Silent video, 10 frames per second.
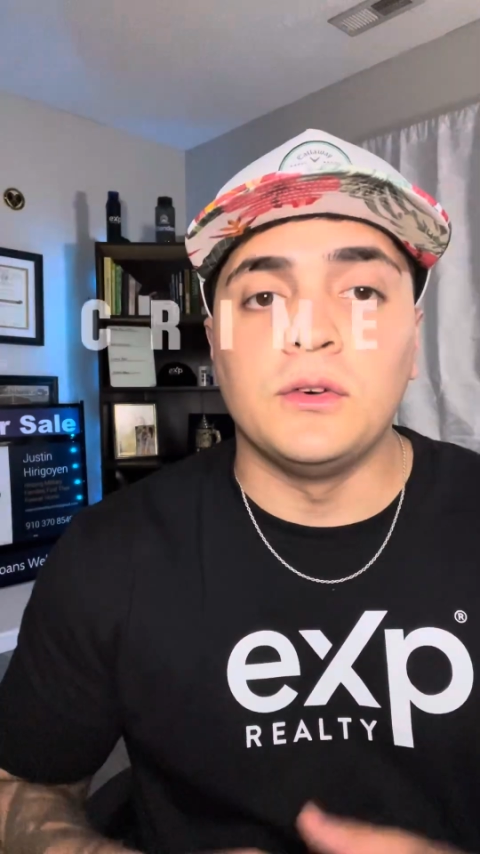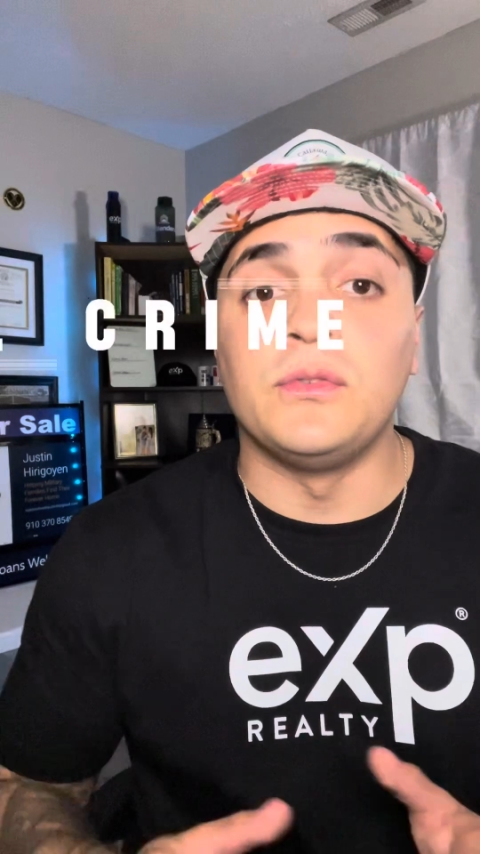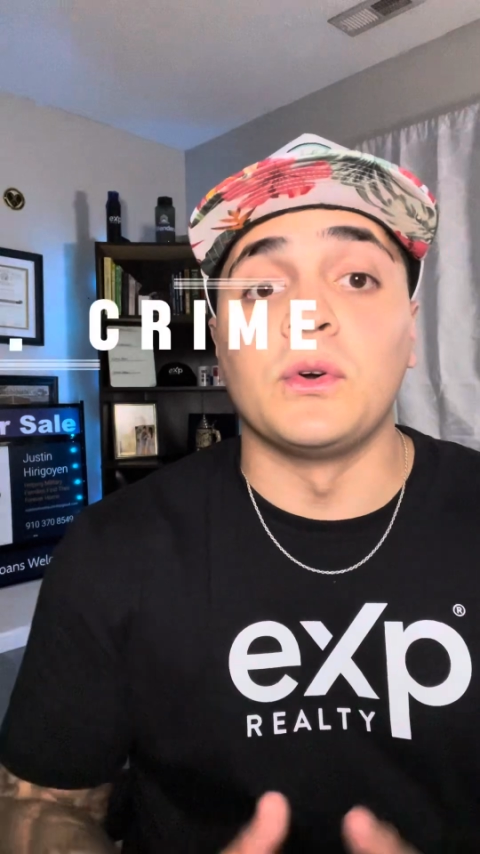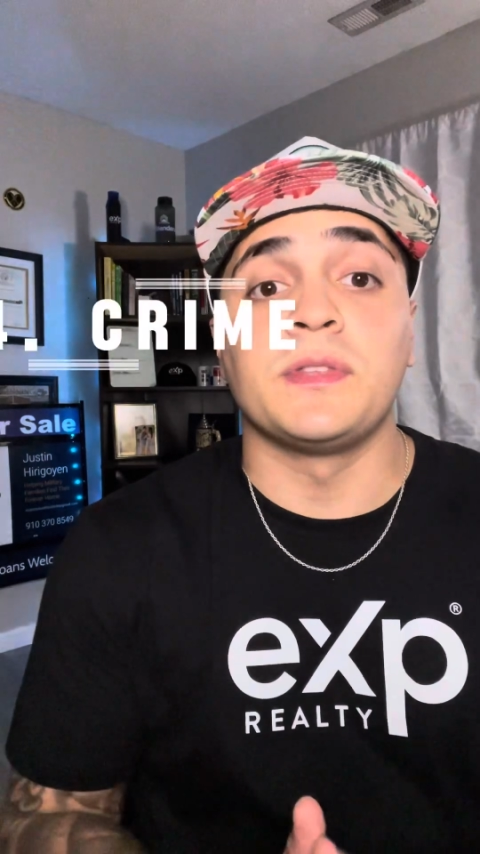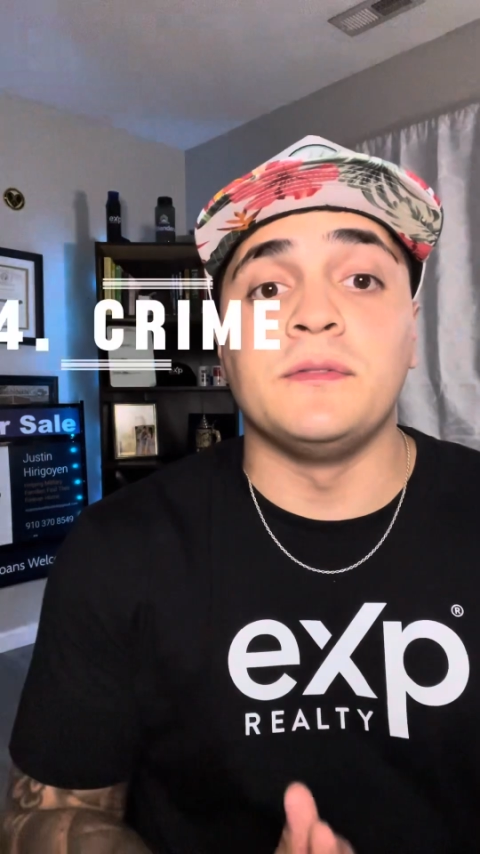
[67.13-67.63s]
The
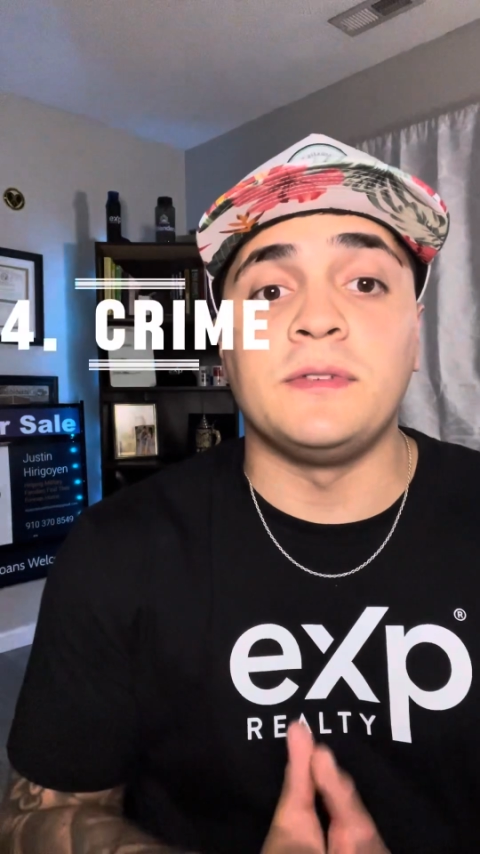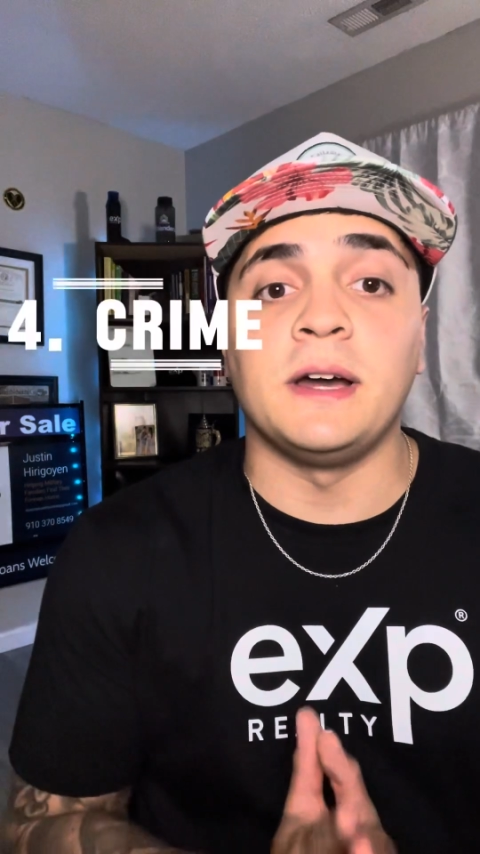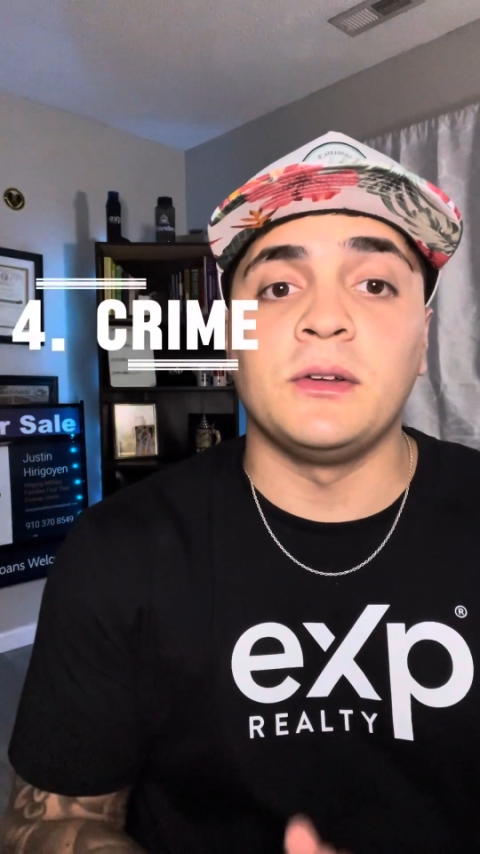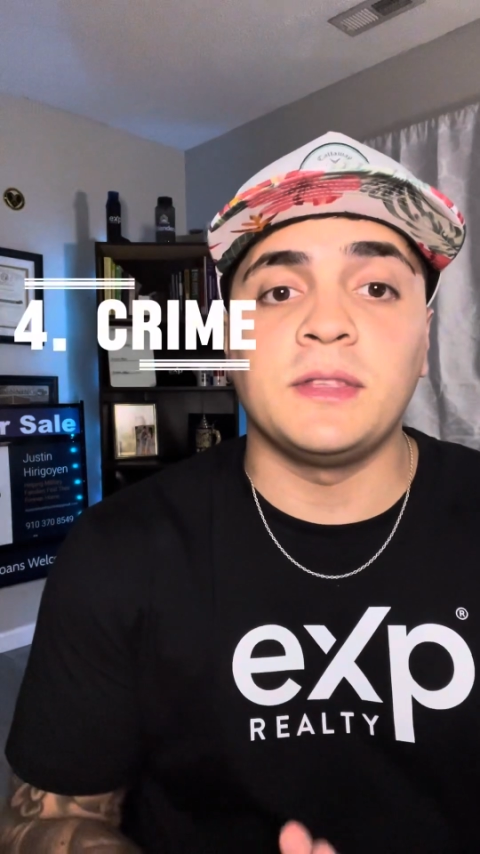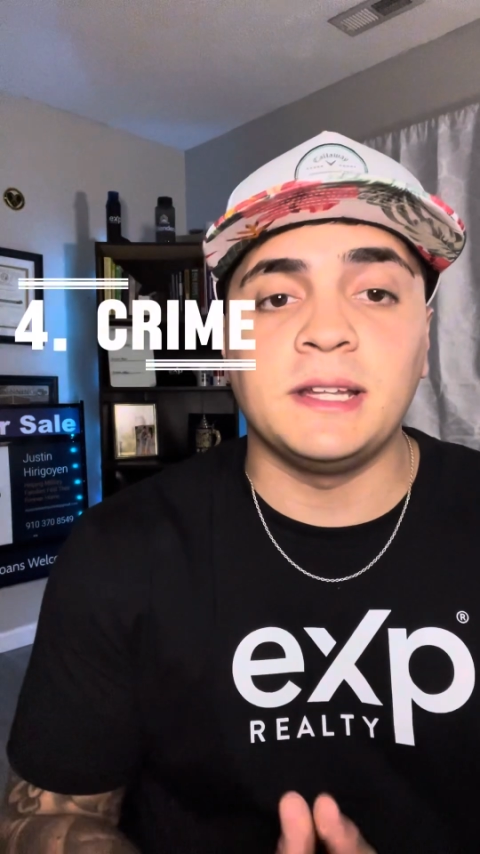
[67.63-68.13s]
fourth and
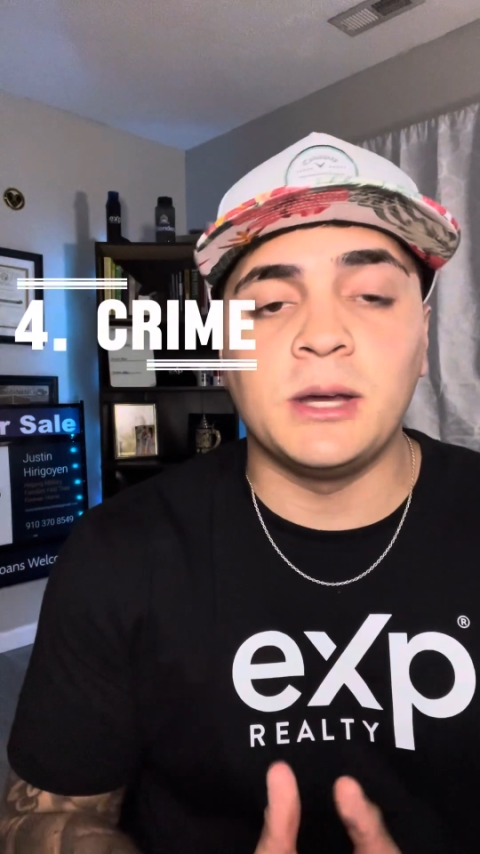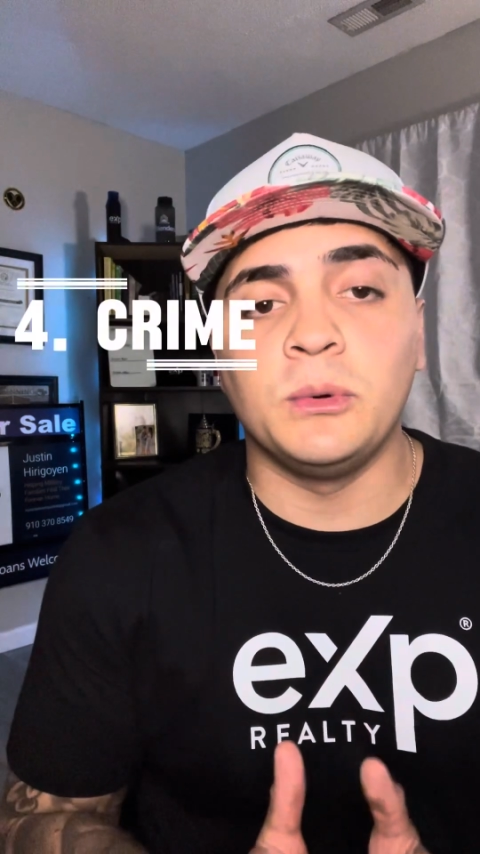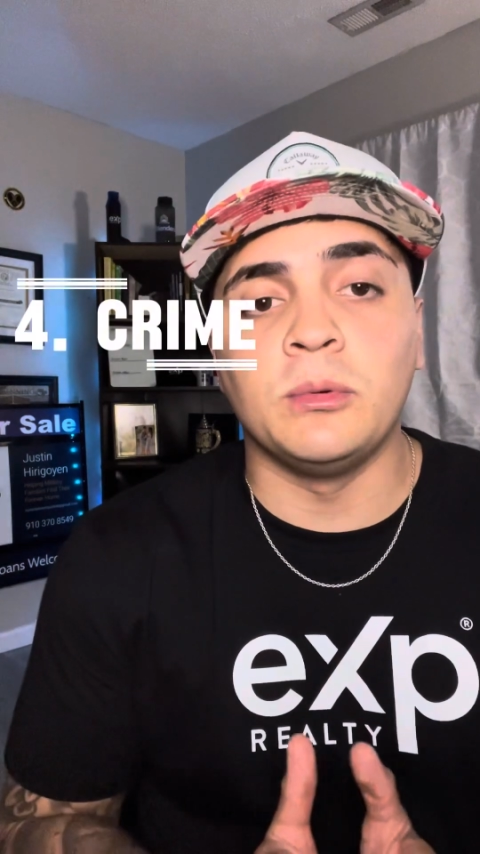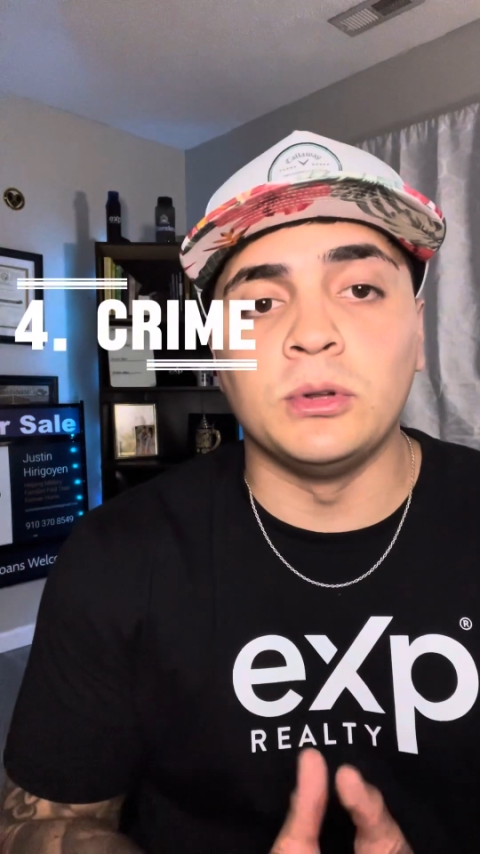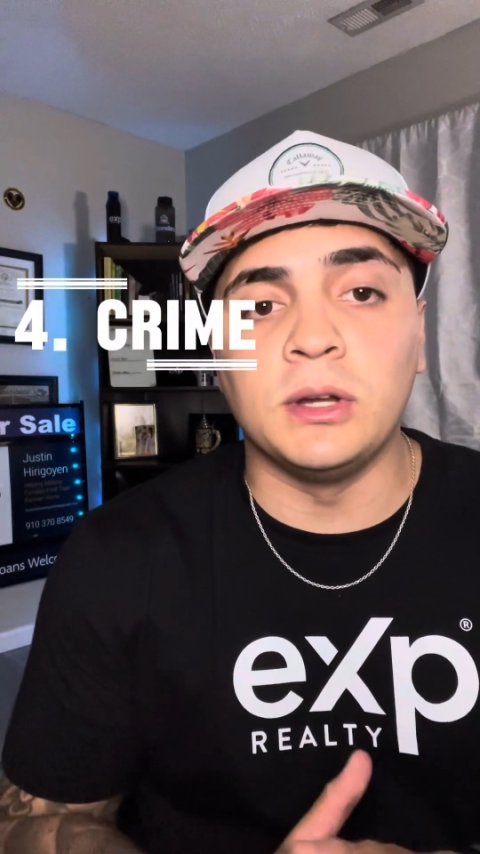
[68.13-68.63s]
final thing that
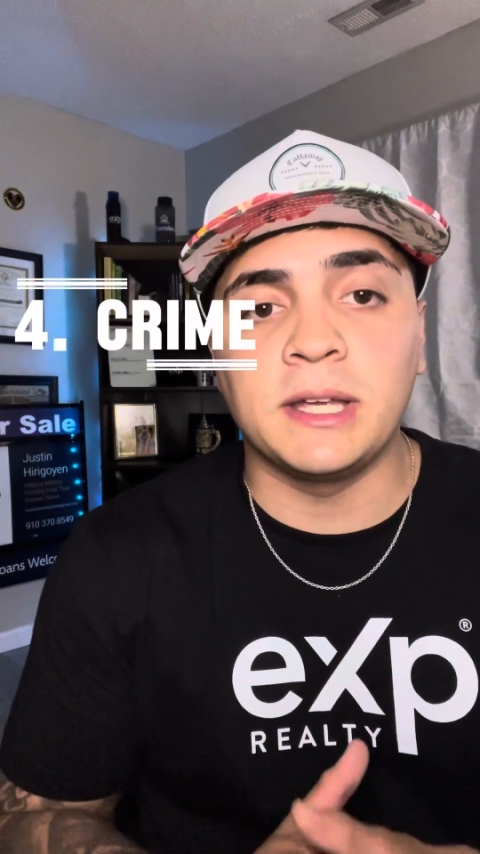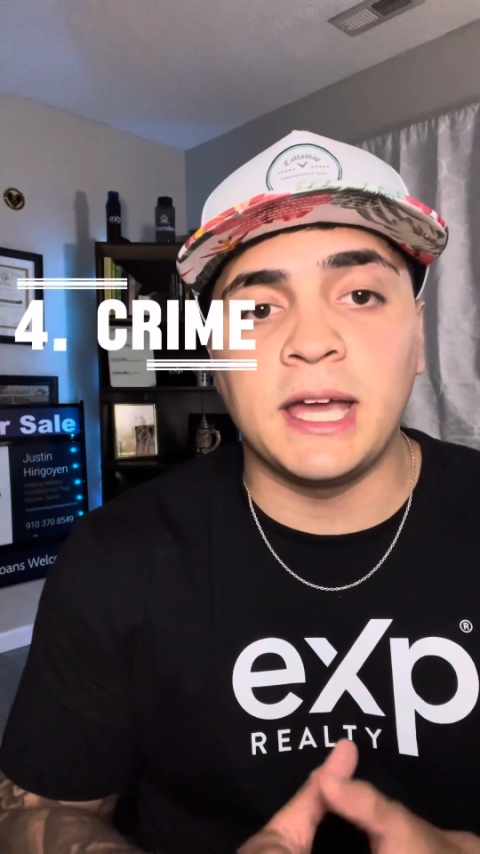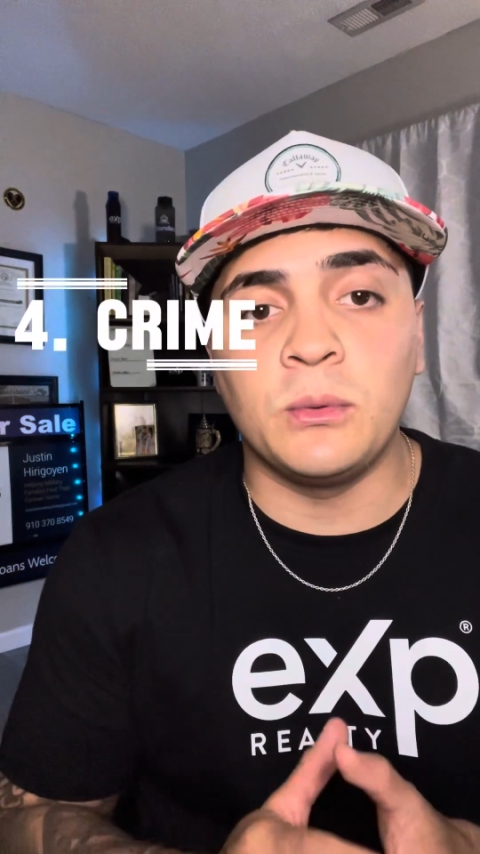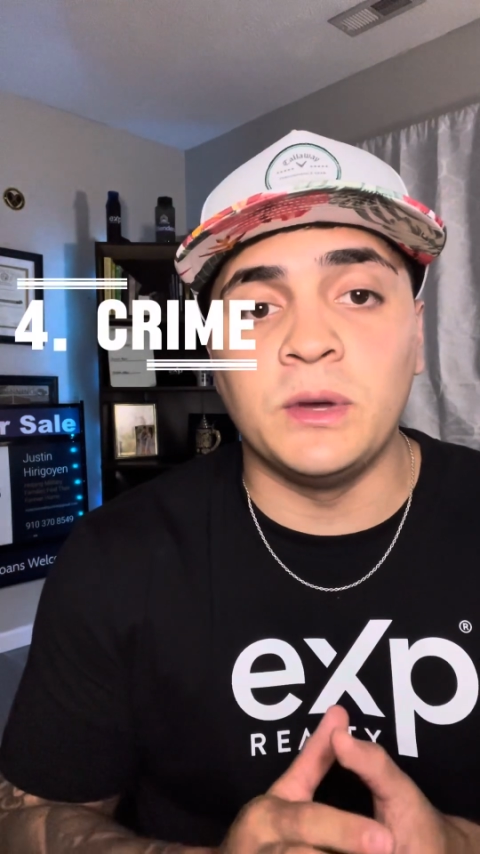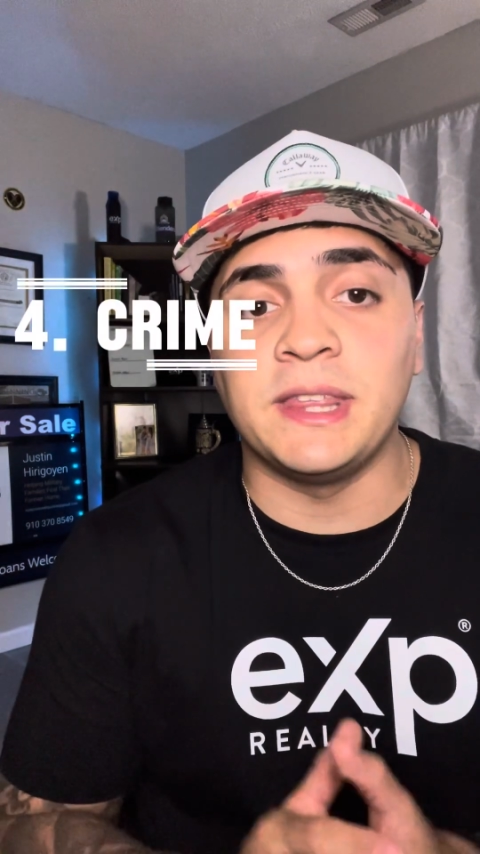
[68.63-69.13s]
we will look
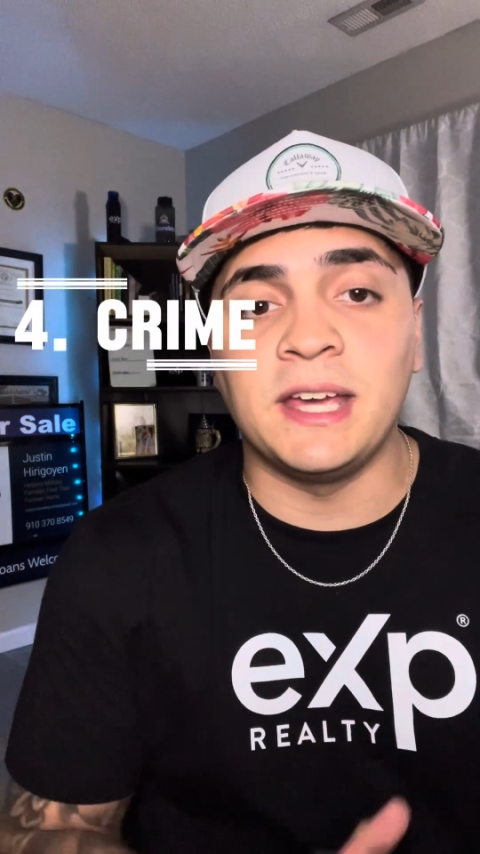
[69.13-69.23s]
at with